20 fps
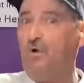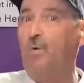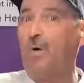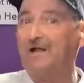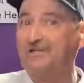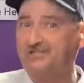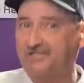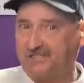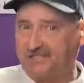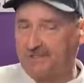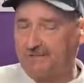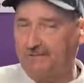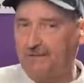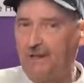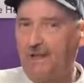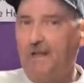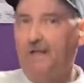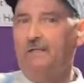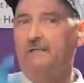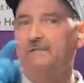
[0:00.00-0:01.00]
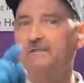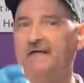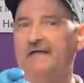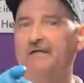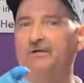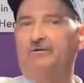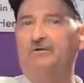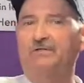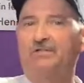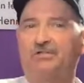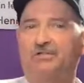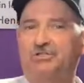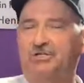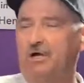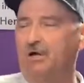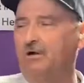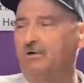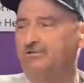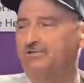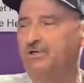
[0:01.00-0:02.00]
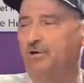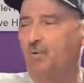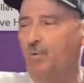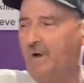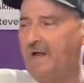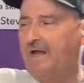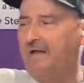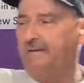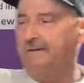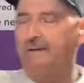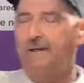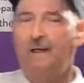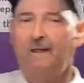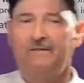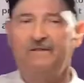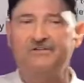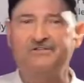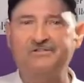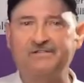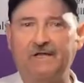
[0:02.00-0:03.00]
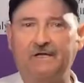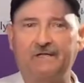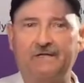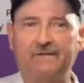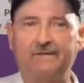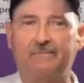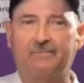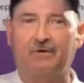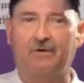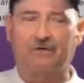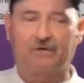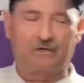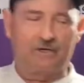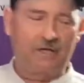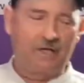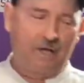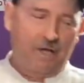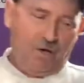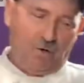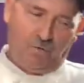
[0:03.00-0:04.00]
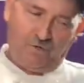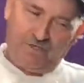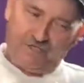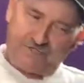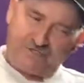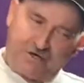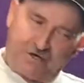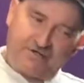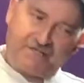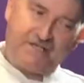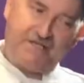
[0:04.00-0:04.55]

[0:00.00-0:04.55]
question later in the show to win the skillet, the burner. When you start